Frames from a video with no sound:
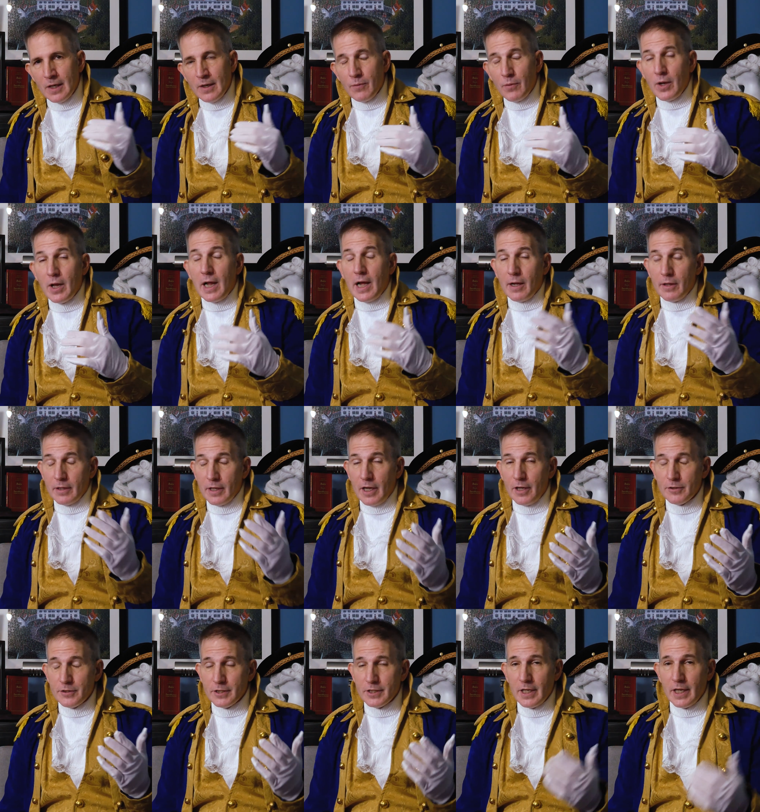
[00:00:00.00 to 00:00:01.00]
Well,
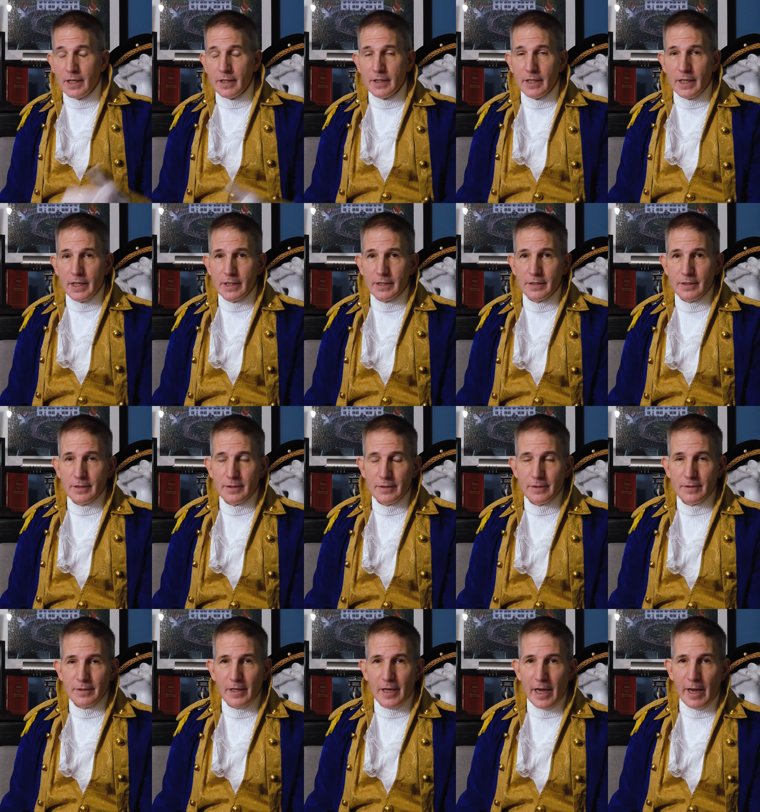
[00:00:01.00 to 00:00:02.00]
I'll say that
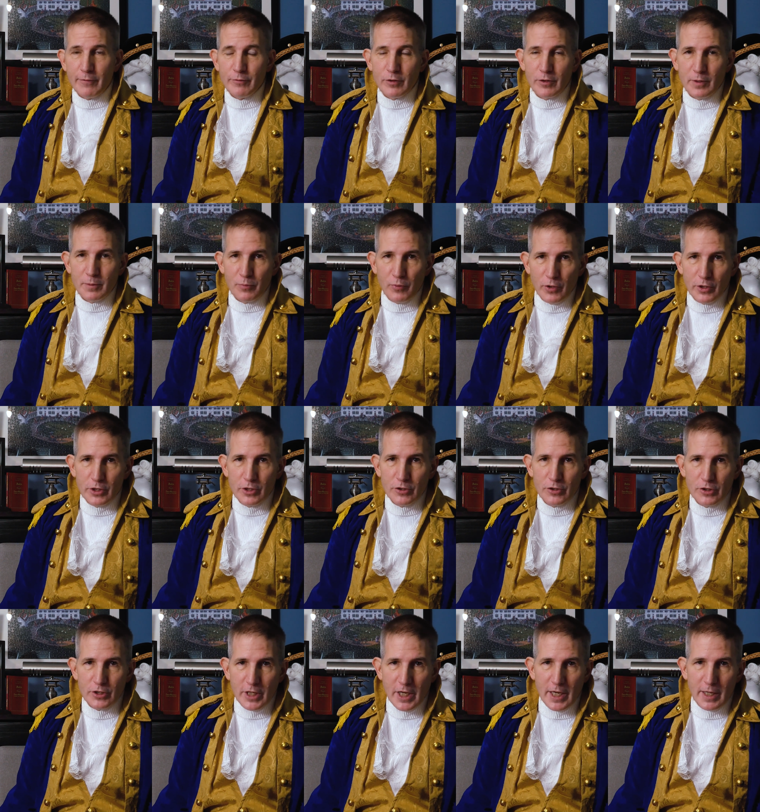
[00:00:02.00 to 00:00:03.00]
after the
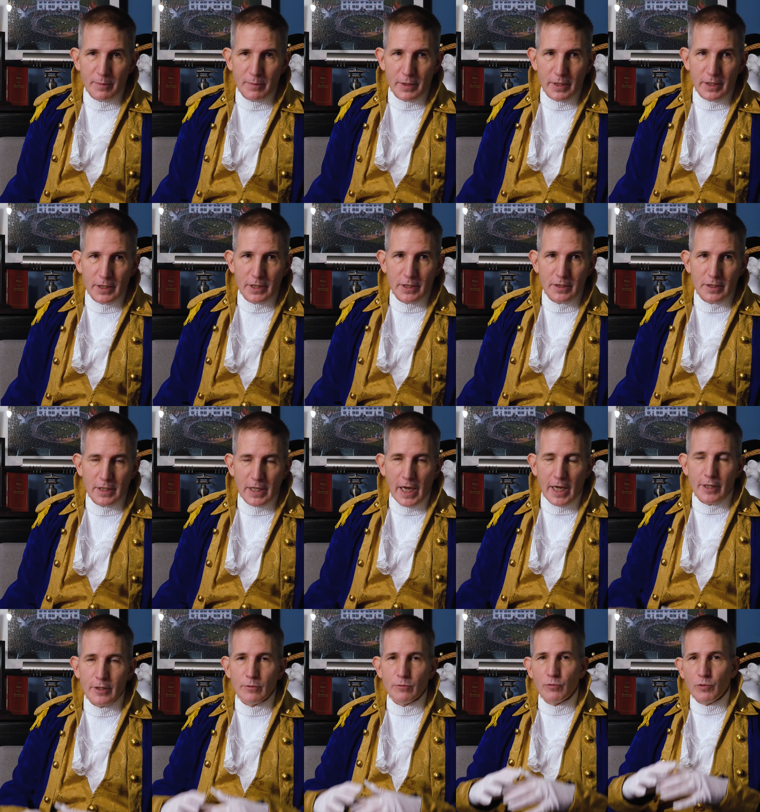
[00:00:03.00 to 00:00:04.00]
British came in and
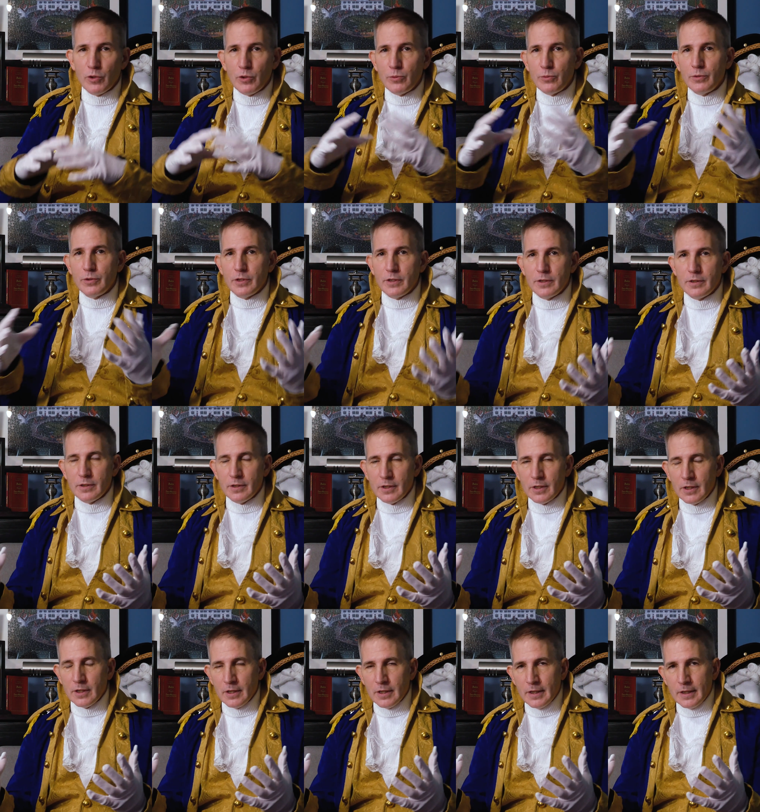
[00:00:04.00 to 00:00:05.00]
kind of ruined
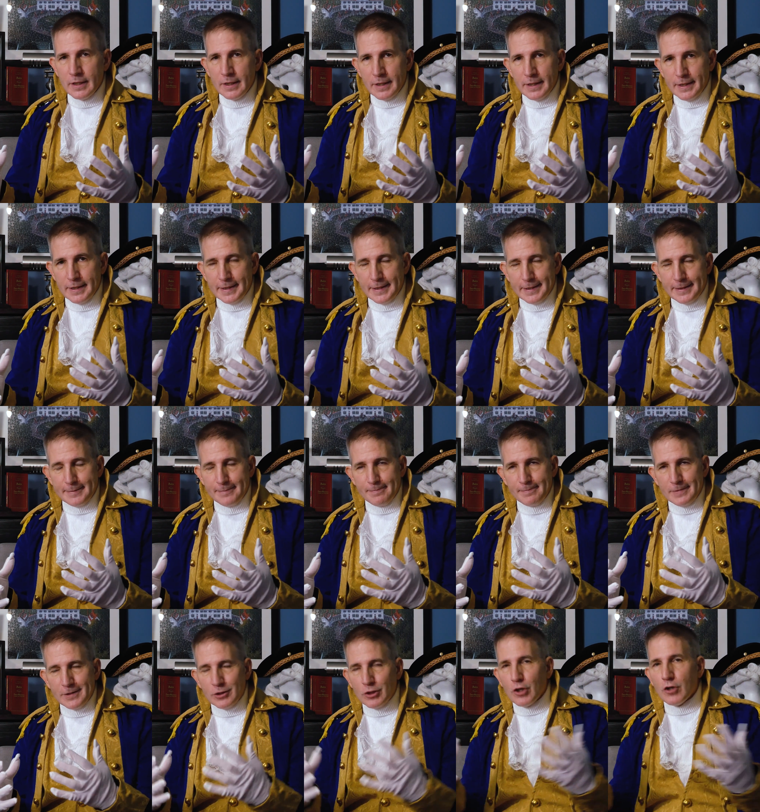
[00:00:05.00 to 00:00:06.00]

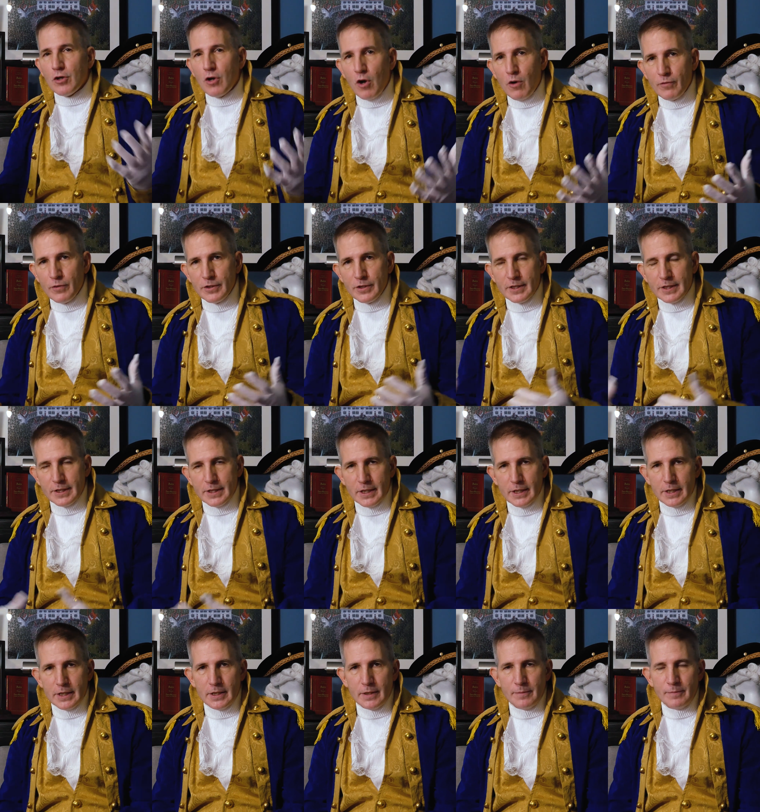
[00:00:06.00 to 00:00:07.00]
and took over the
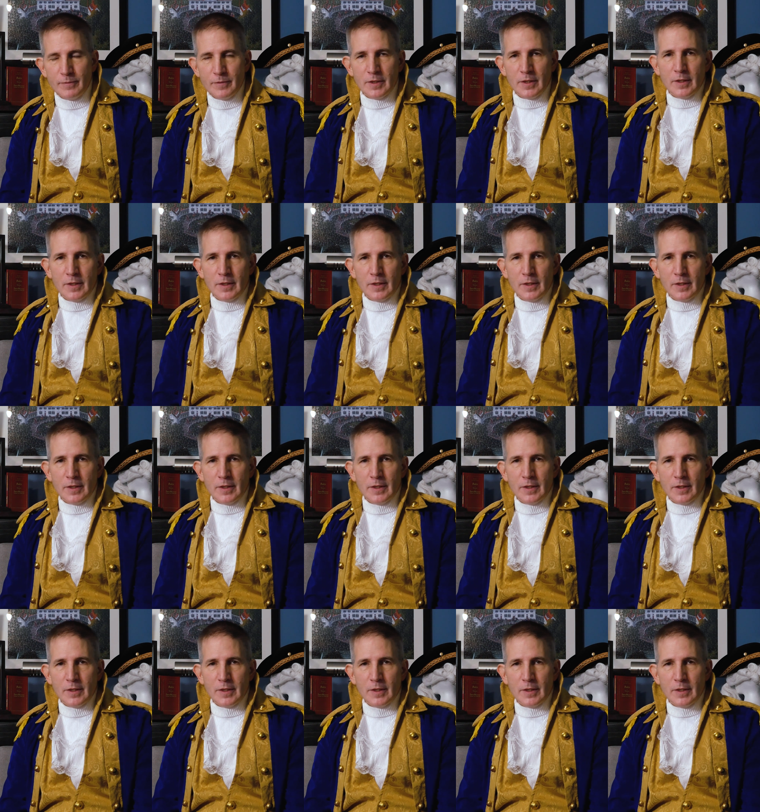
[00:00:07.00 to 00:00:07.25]
city,